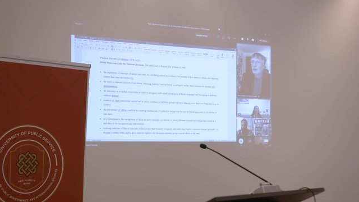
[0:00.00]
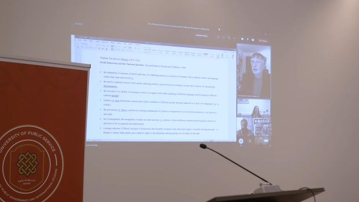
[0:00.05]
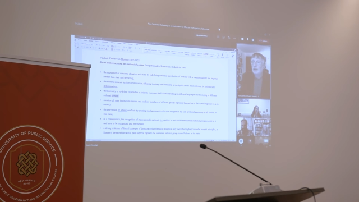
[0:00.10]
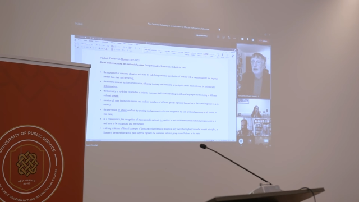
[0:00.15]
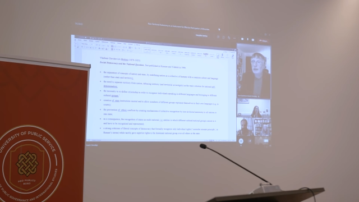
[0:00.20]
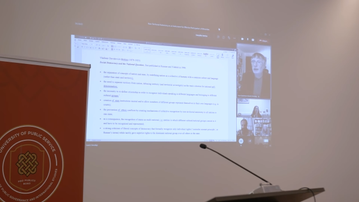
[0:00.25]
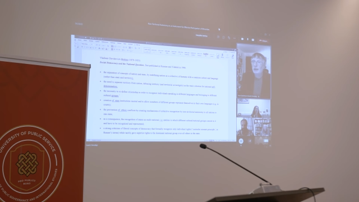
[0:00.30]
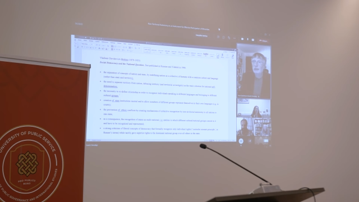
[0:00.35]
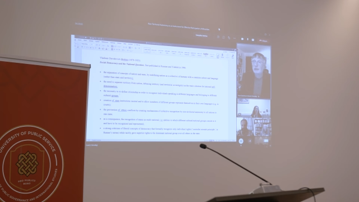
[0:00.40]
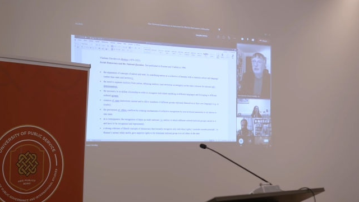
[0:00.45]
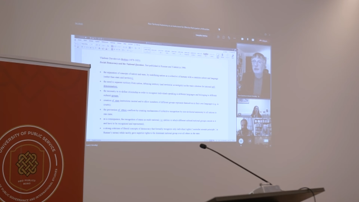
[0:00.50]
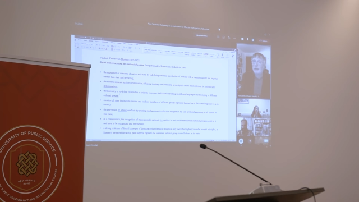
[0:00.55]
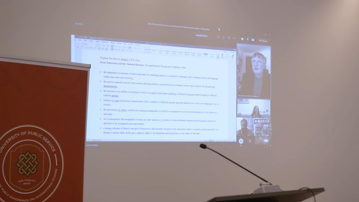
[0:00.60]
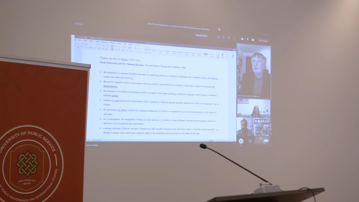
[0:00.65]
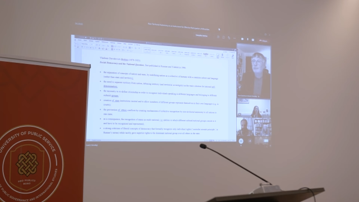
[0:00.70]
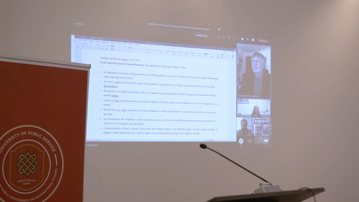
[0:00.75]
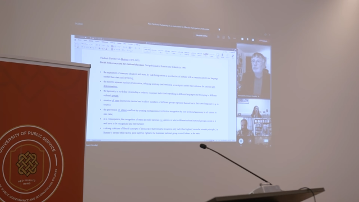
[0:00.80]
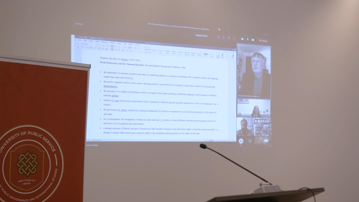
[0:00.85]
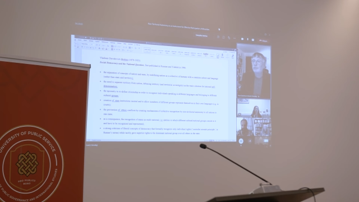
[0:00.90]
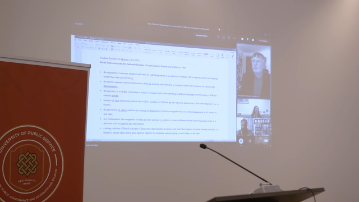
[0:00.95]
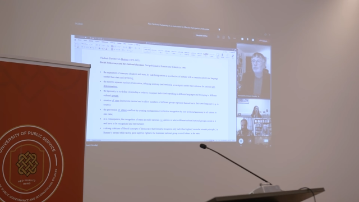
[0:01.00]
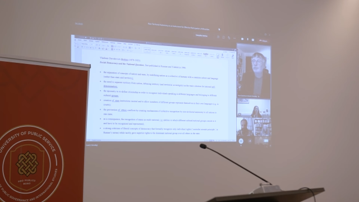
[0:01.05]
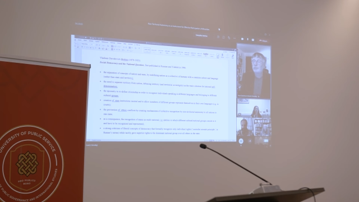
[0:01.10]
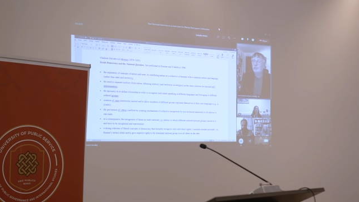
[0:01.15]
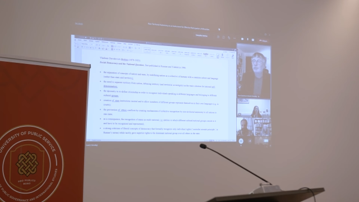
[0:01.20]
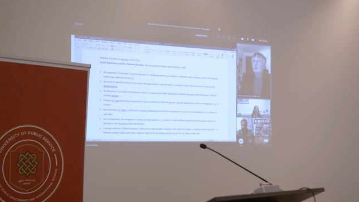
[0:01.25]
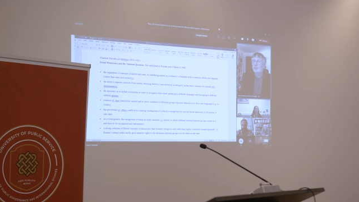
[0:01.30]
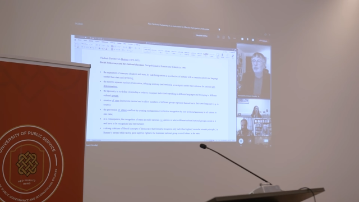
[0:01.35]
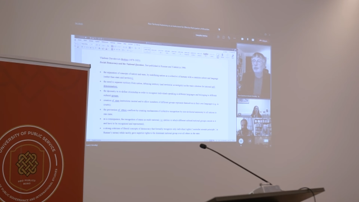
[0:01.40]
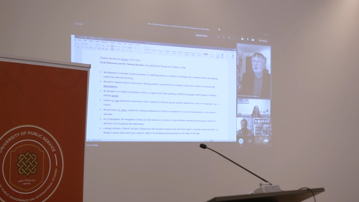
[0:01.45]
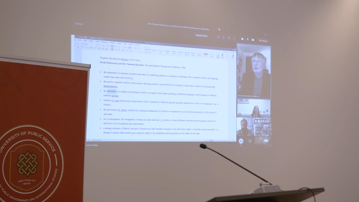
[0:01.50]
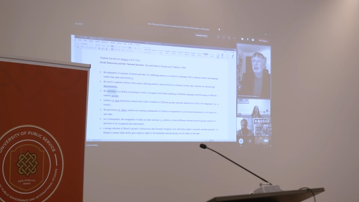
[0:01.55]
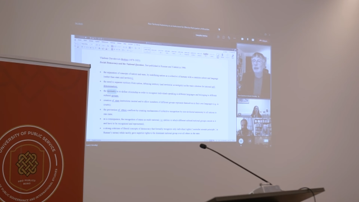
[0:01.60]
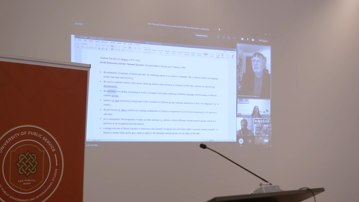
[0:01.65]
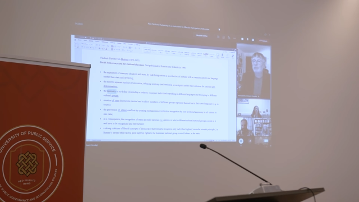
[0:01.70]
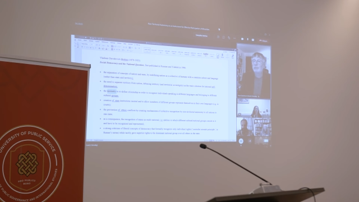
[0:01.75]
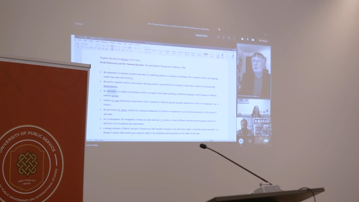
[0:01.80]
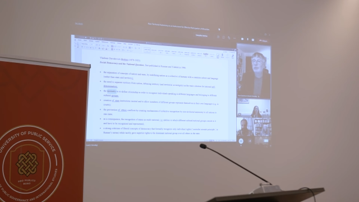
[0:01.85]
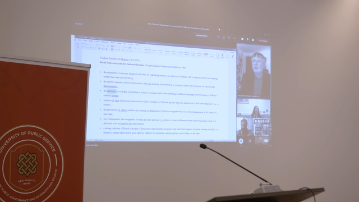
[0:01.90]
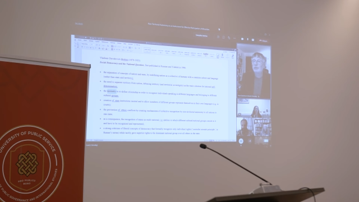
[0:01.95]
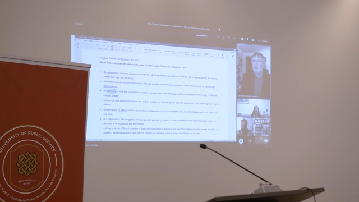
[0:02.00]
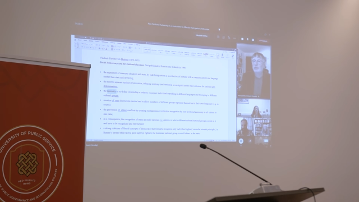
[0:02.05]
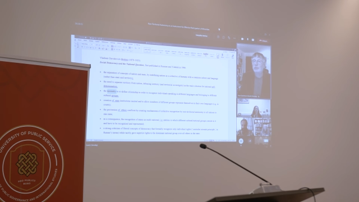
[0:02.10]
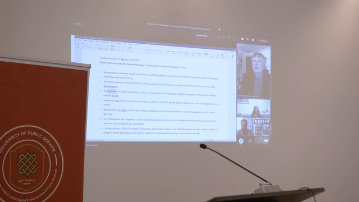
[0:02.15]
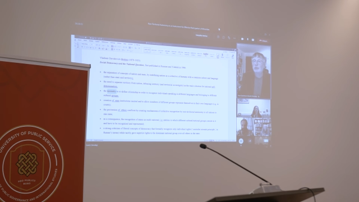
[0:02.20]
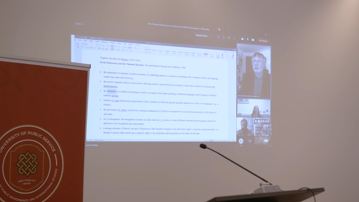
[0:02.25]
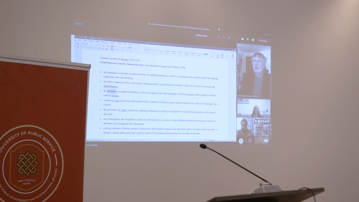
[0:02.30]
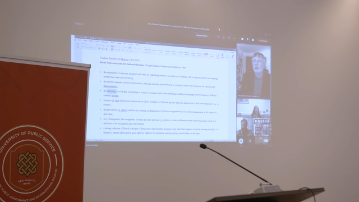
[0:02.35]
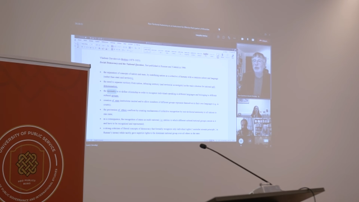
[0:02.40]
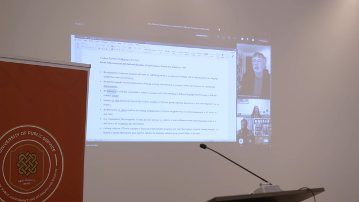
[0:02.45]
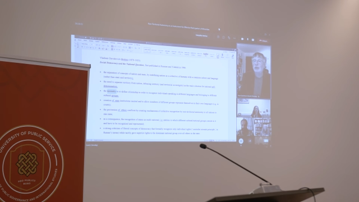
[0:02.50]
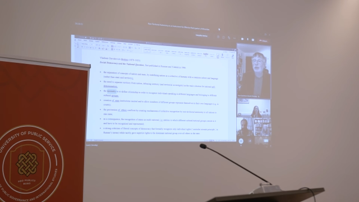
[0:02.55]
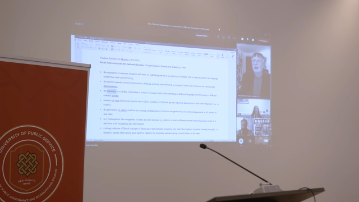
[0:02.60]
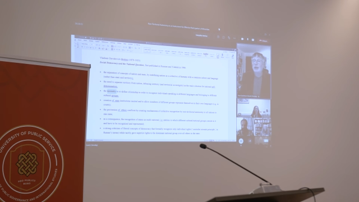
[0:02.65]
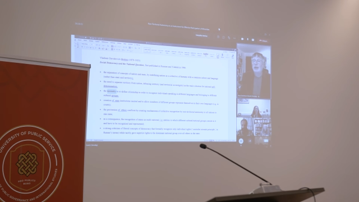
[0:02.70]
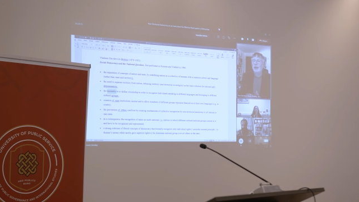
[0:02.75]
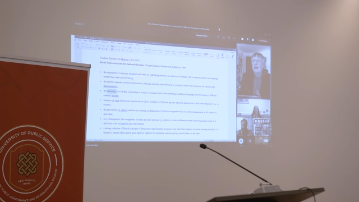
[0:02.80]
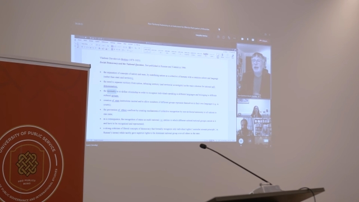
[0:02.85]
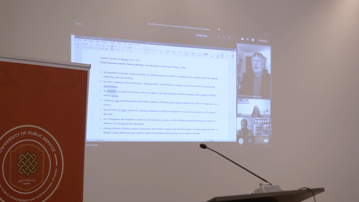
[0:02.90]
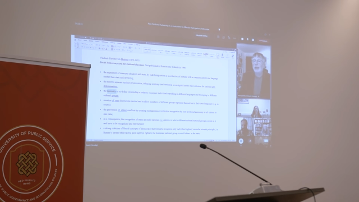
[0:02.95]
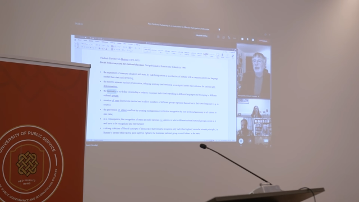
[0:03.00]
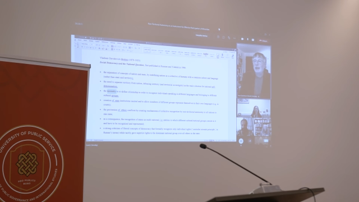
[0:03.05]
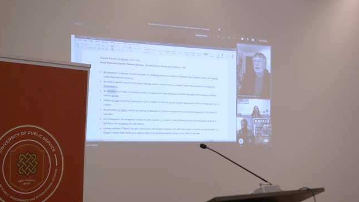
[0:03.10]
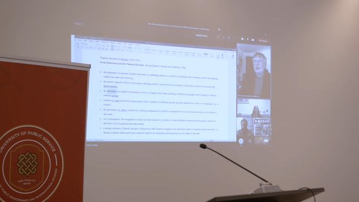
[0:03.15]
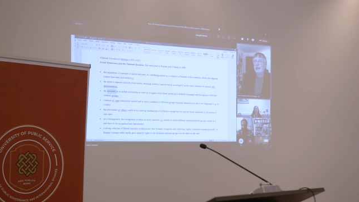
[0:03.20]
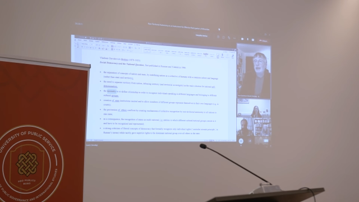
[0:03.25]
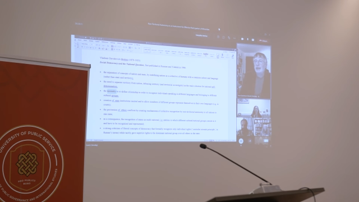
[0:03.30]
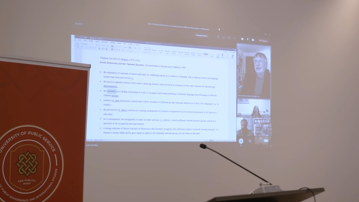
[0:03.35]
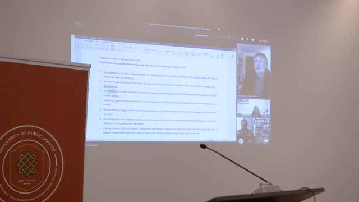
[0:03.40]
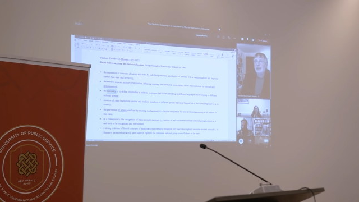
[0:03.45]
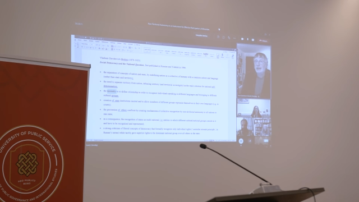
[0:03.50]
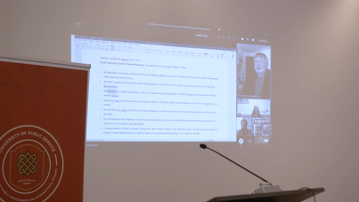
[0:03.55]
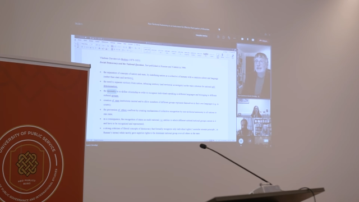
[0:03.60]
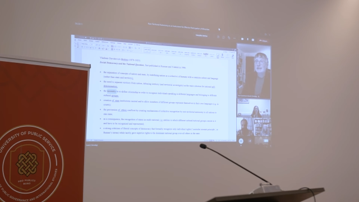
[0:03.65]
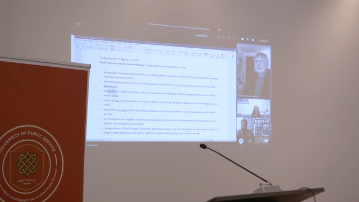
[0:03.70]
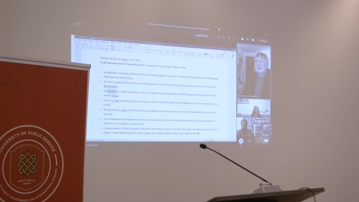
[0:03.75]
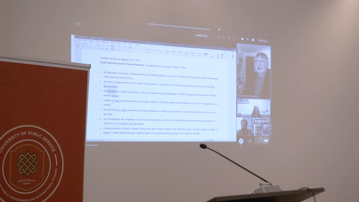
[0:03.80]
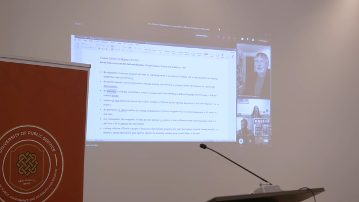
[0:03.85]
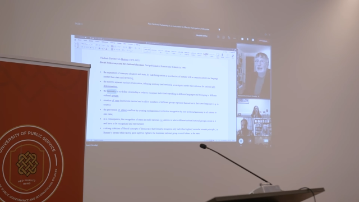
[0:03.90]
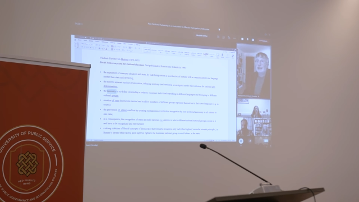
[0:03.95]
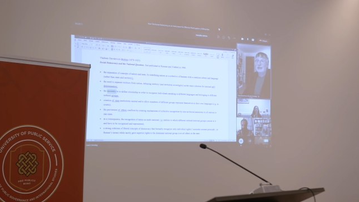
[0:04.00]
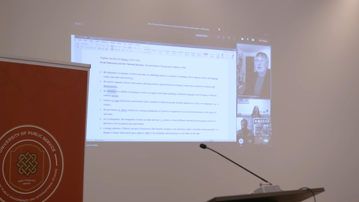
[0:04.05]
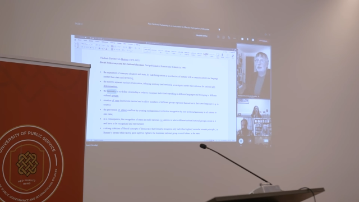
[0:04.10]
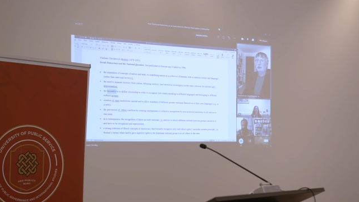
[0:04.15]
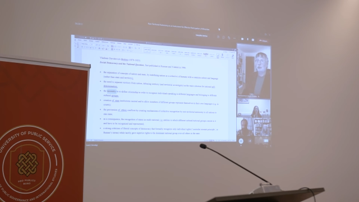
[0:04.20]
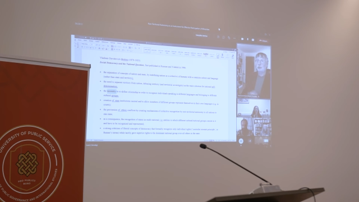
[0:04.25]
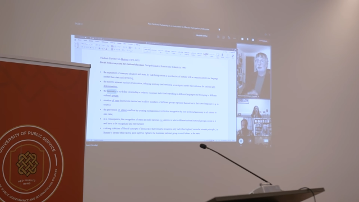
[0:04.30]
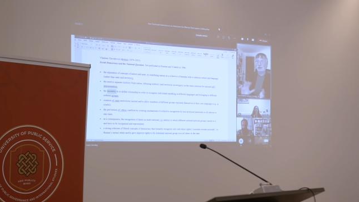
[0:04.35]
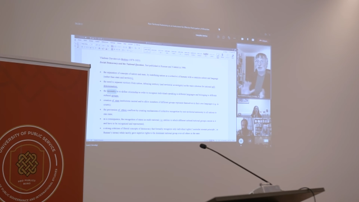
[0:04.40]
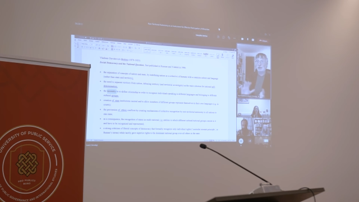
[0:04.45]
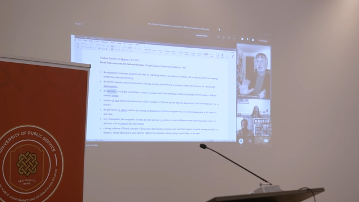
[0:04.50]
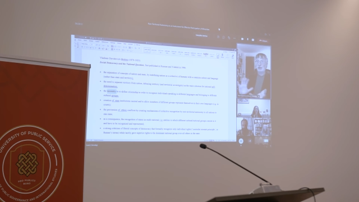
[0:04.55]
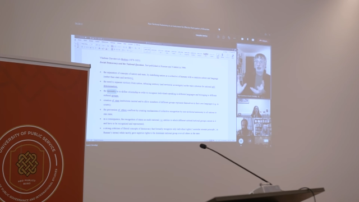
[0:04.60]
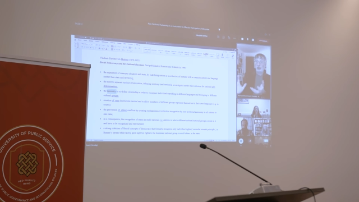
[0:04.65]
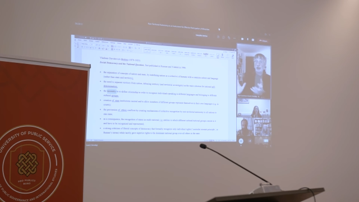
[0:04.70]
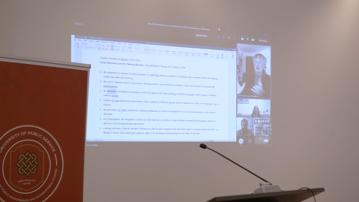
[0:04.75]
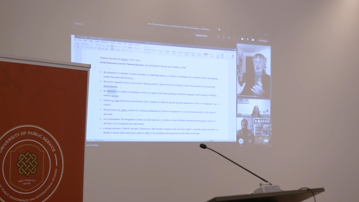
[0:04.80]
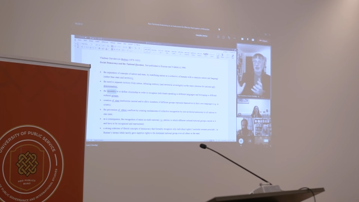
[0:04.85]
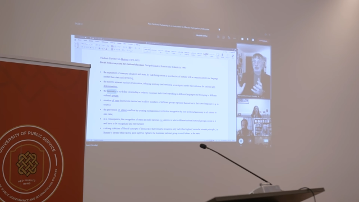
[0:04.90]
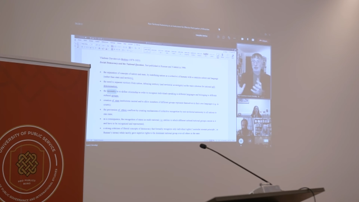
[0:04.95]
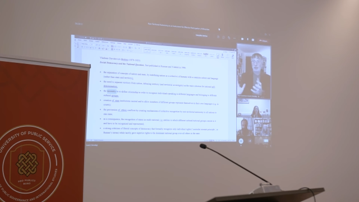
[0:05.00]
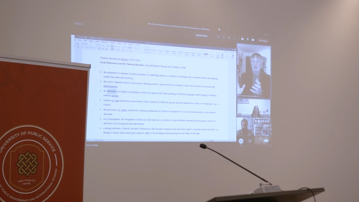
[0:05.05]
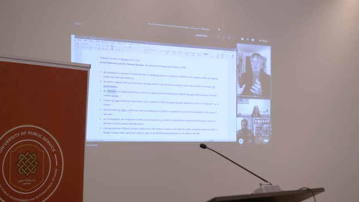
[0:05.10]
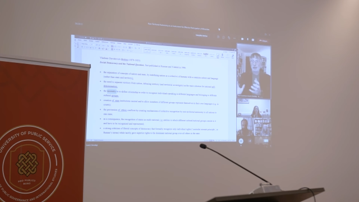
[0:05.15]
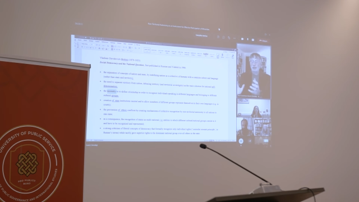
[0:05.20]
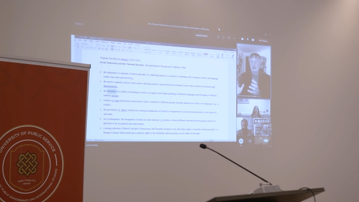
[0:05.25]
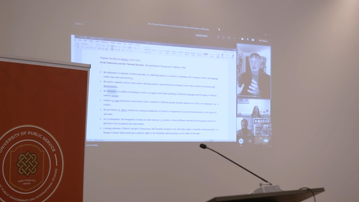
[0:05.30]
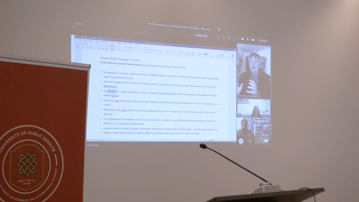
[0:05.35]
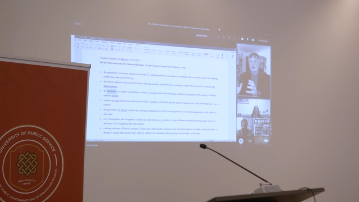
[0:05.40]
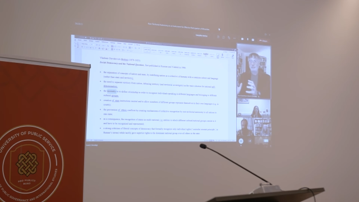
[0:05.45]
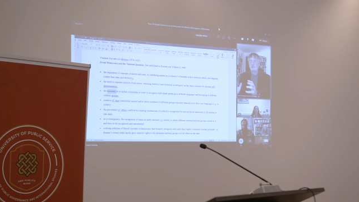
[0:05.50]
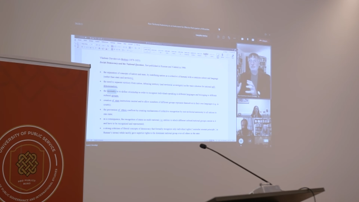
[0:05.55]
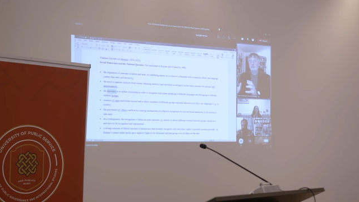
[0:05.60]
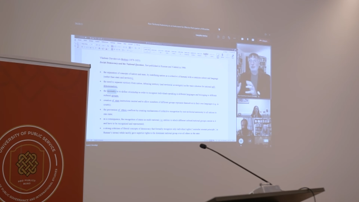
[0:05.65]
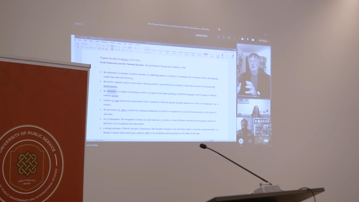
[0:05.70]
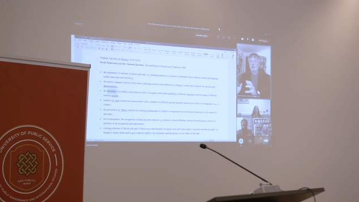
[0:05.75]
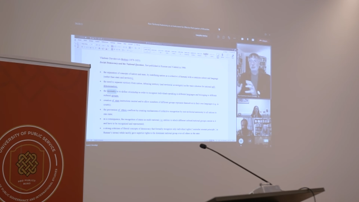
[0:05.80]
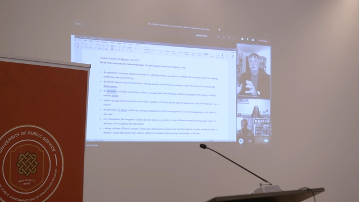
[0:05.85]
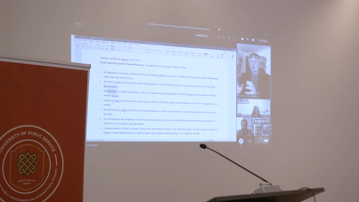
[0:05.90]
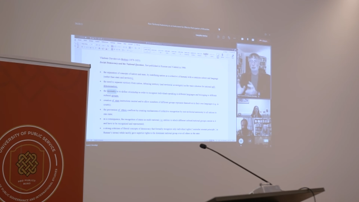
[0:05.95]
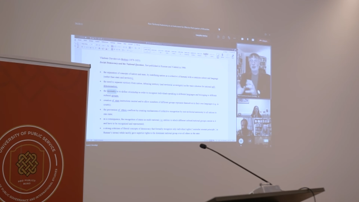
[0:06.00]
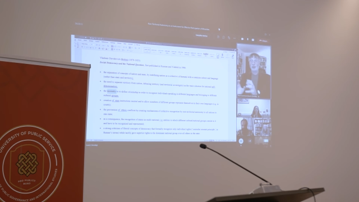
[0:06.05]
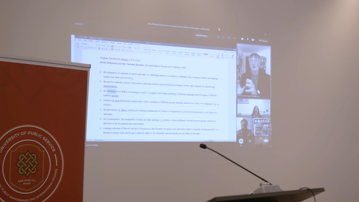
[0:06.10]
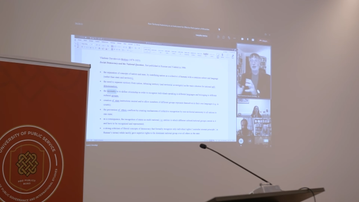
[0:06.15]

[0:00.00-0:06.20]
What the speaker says: (no speaker visible)